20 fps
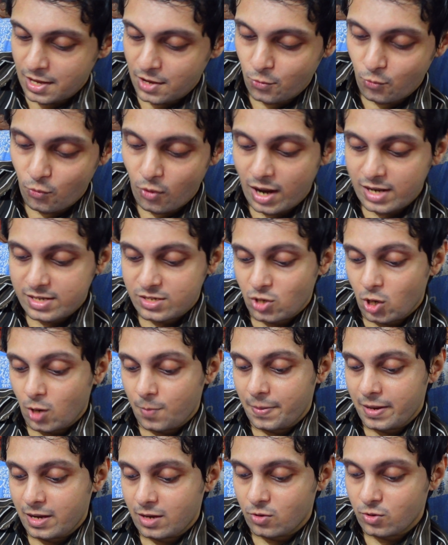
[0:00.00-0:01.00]
What
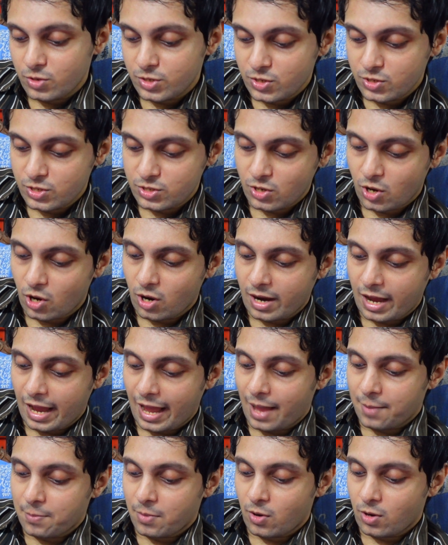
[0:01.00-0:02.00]
topic could you talk
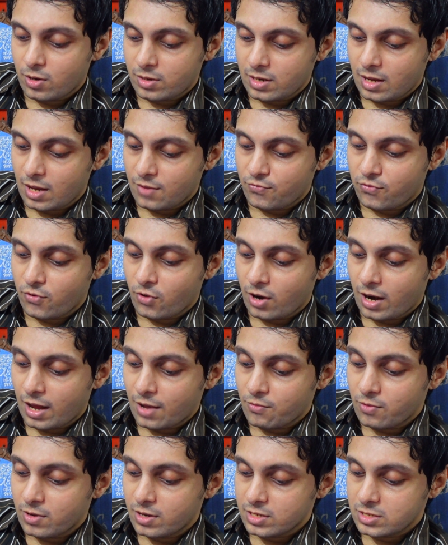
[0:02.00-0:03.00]
about for
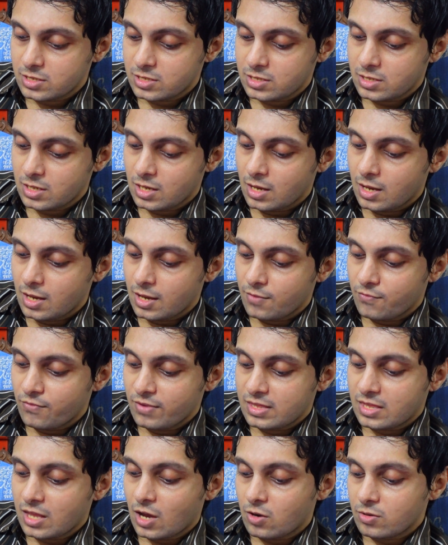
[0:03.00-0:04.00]
hours
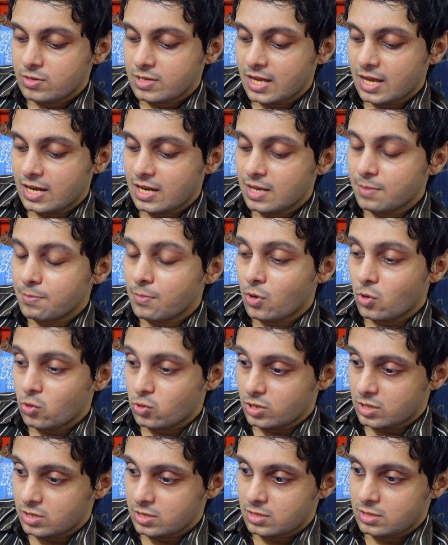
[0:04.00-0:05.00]
without getting bored?